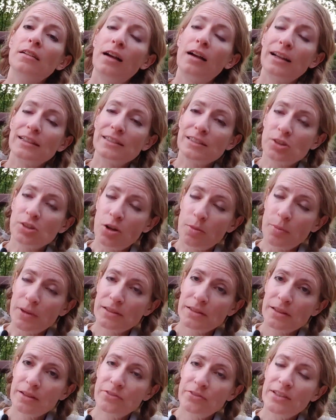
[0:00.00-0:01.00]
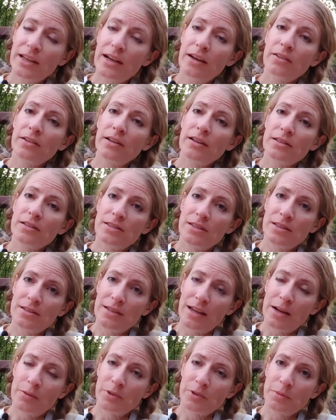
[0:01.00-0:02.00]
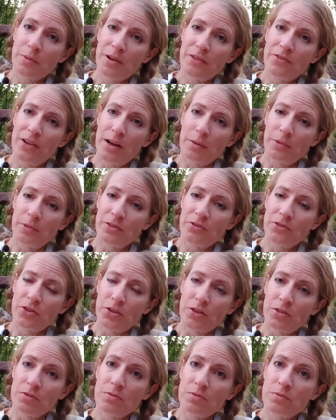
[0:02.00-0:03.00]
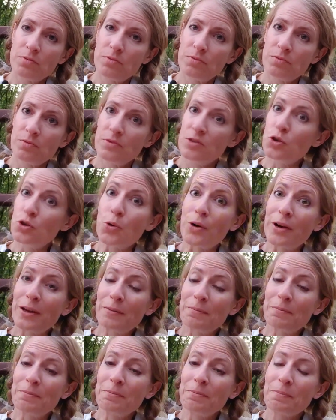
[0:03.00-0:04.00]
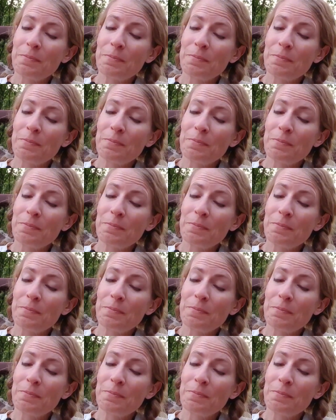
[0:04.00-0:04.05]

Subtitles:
I slow myself down and sit down with my family for joy.